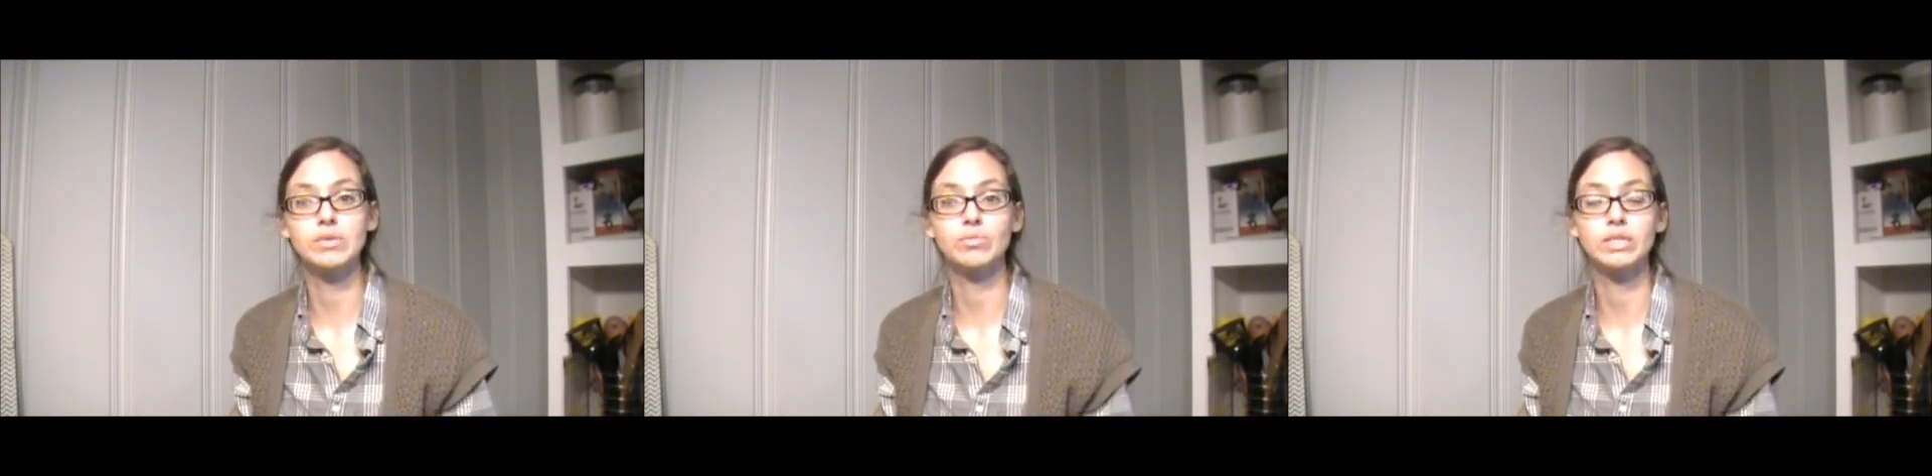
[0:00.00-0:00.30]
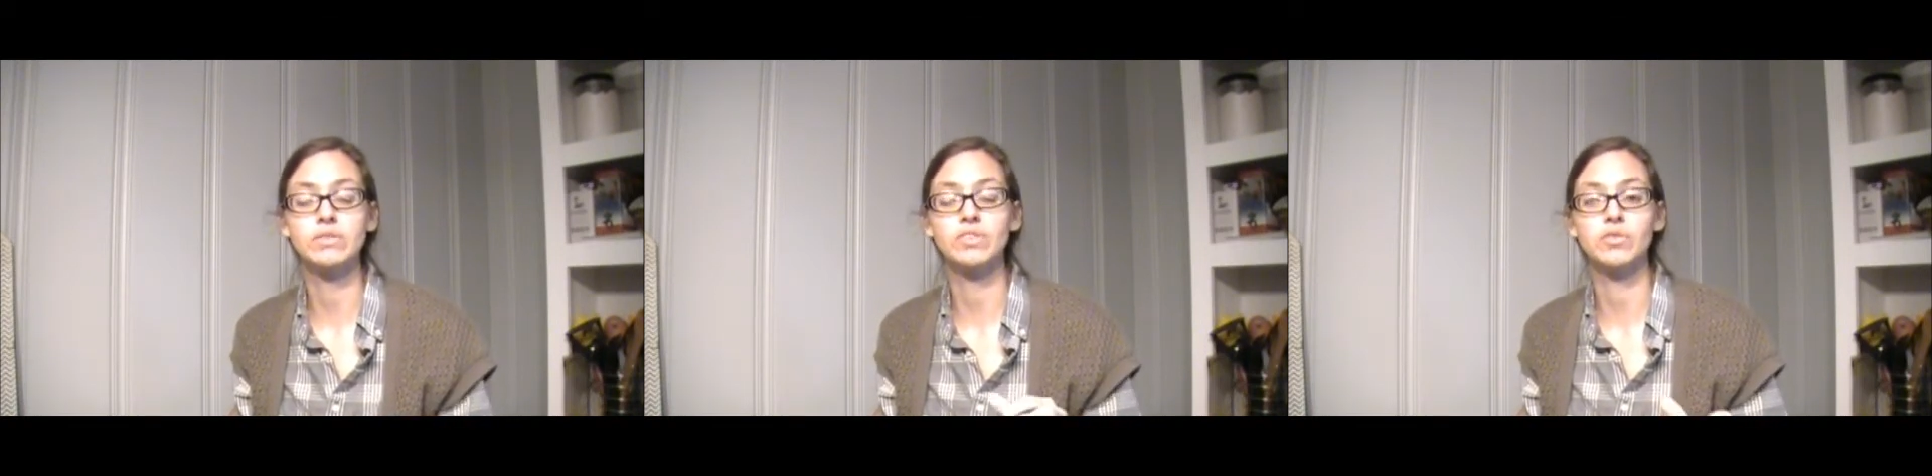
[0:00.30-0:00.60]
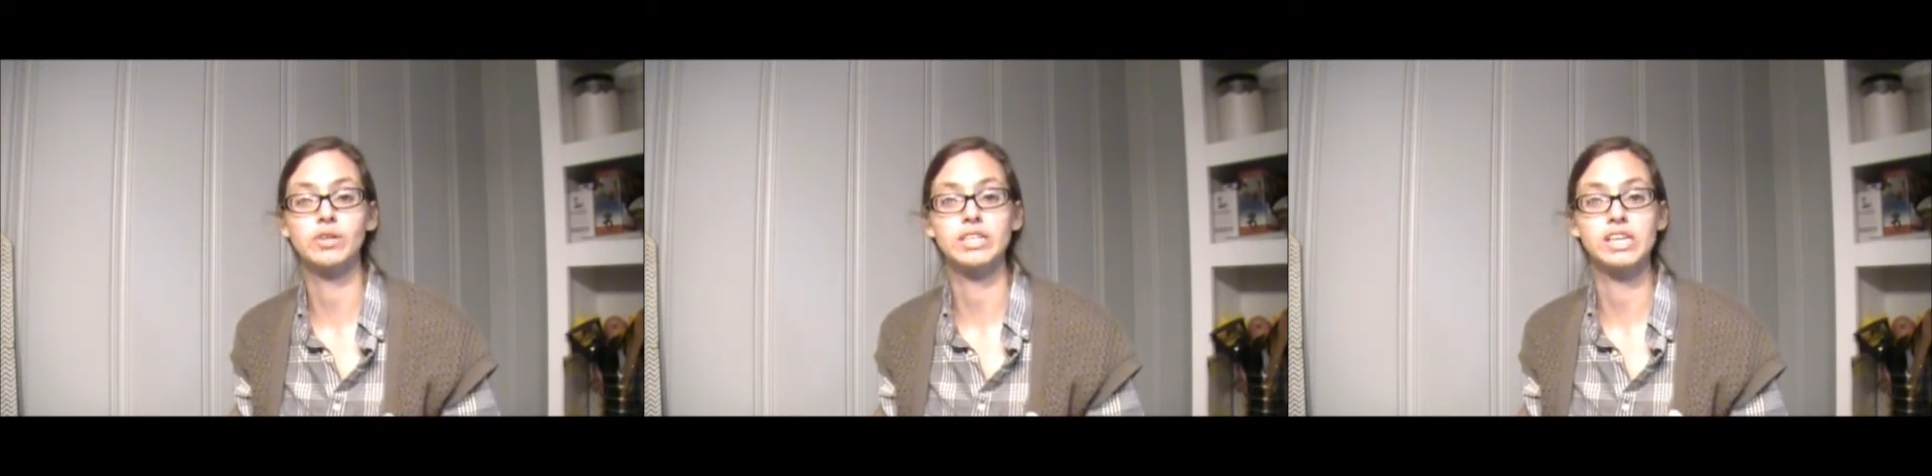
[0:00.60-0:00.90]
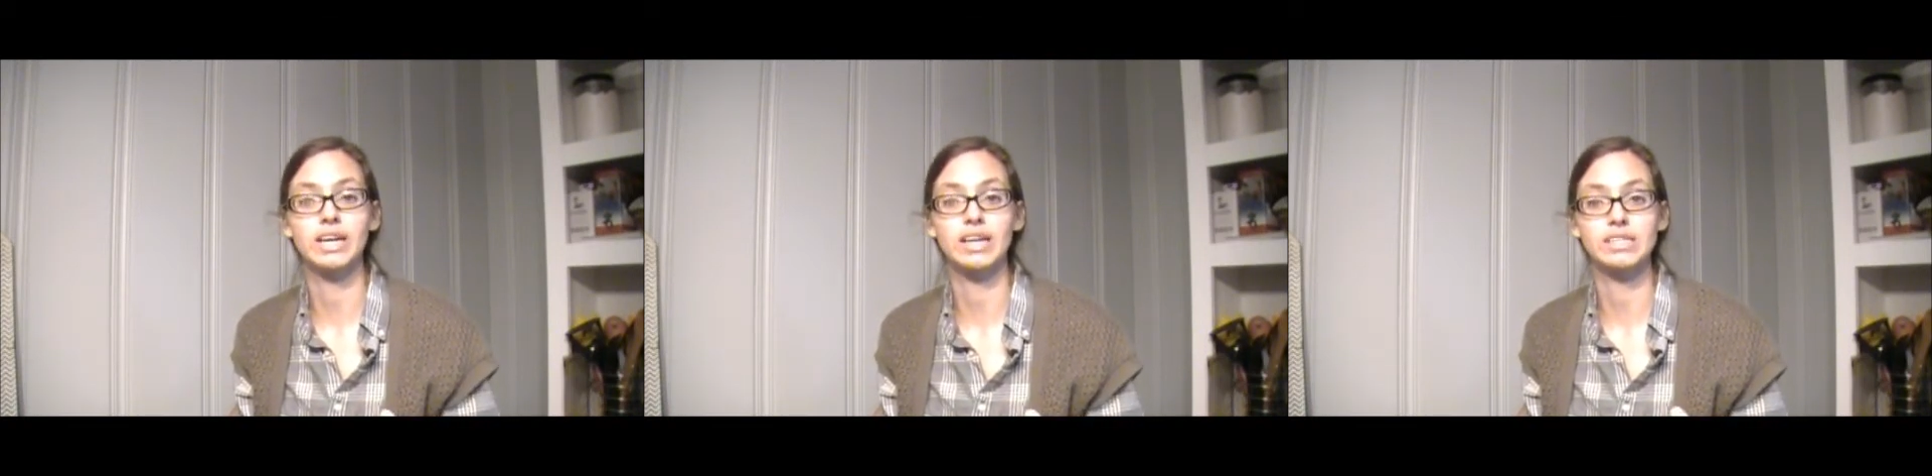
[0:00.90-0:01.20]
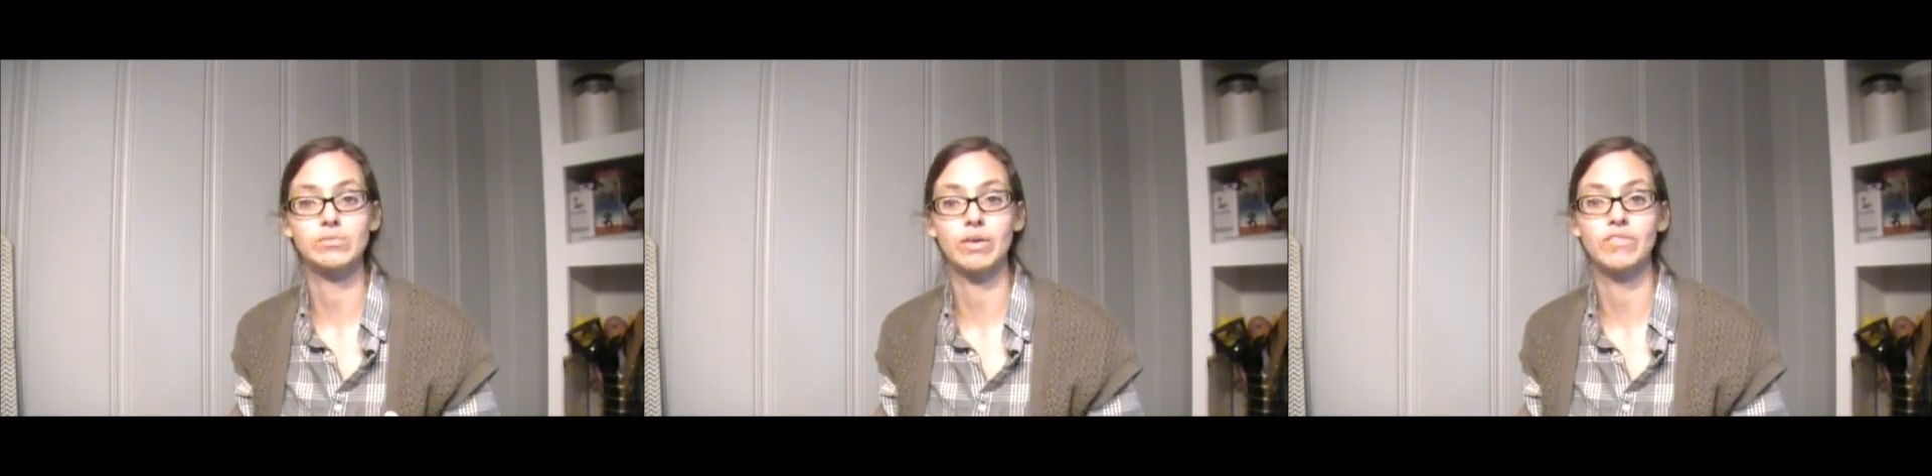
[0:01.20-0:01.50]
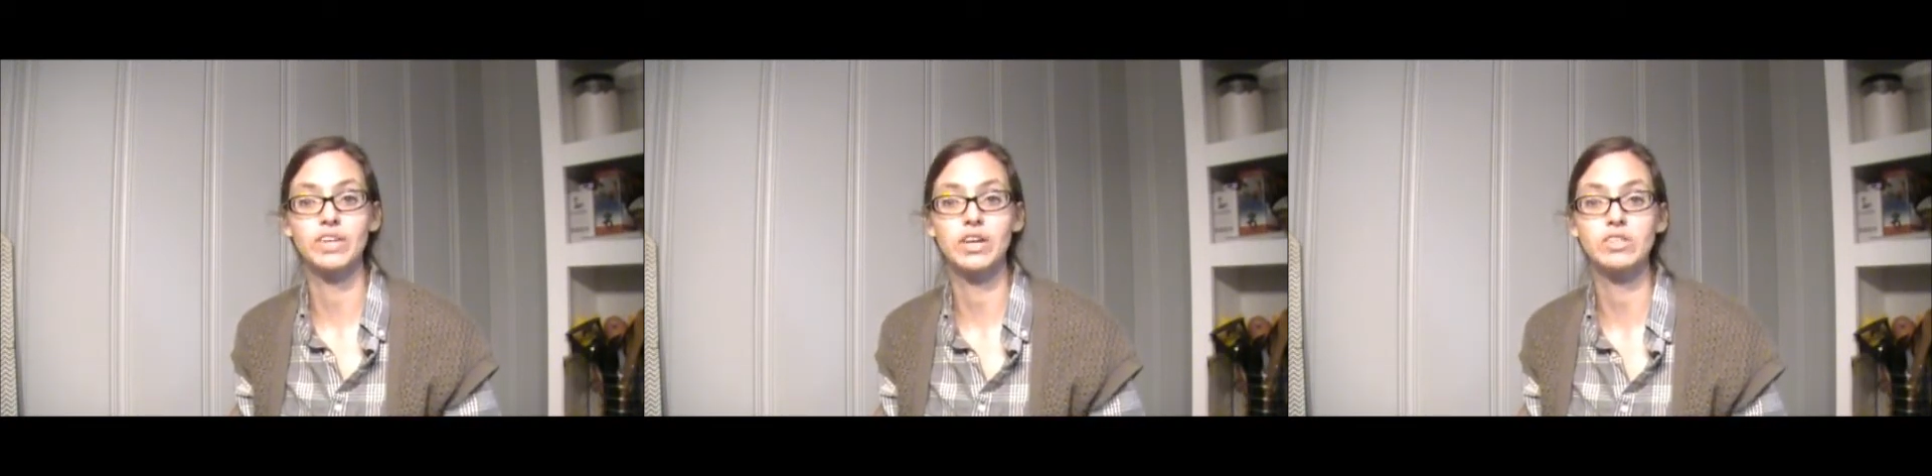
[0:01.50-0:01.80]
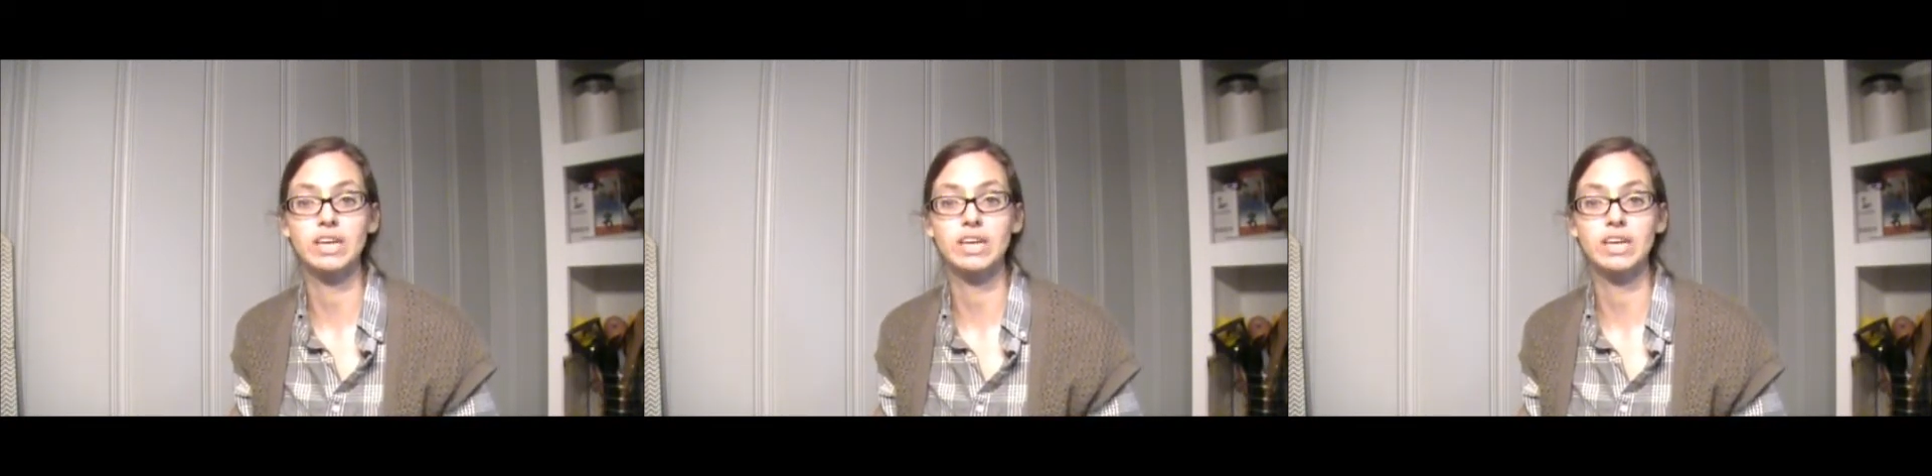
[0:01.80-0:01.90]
Please feel free to check out some of my videos.